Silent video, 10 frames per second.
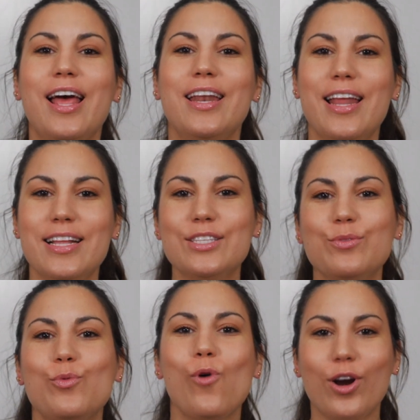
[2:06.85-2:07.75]

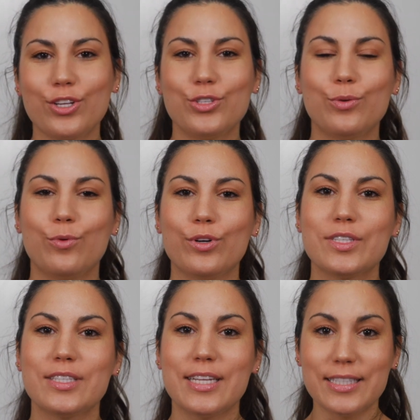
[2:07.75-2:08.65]
let's work
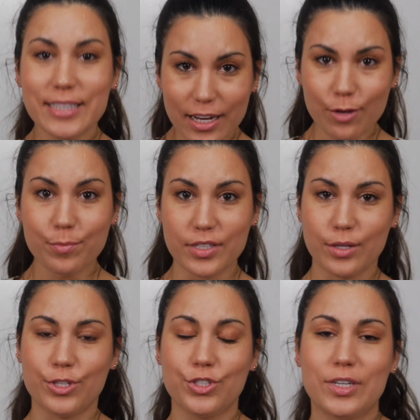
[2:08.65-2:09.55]
towards the second
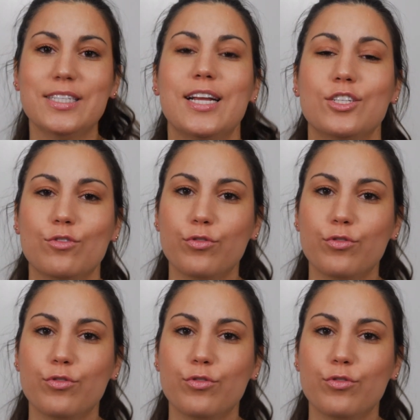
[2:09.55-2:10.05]
possible translation